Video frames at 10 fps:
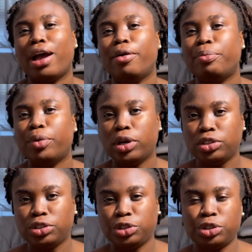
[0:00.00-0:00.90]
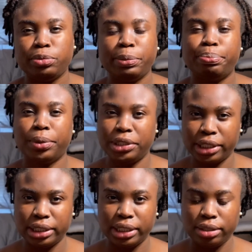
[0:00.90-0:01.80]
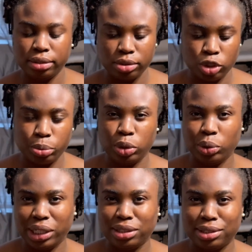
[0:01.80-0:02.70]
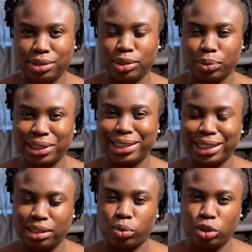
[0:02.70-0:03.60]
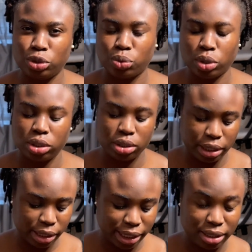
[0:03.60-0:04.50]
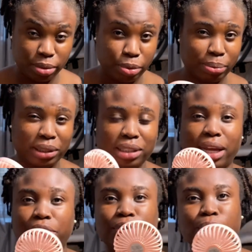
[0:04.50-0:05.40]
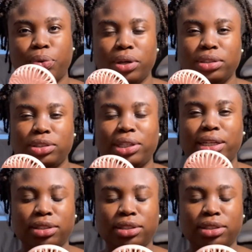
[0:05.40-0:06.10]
much you should be budgeting. You should be looking towards getting what you want, like getting the property that you want. You get to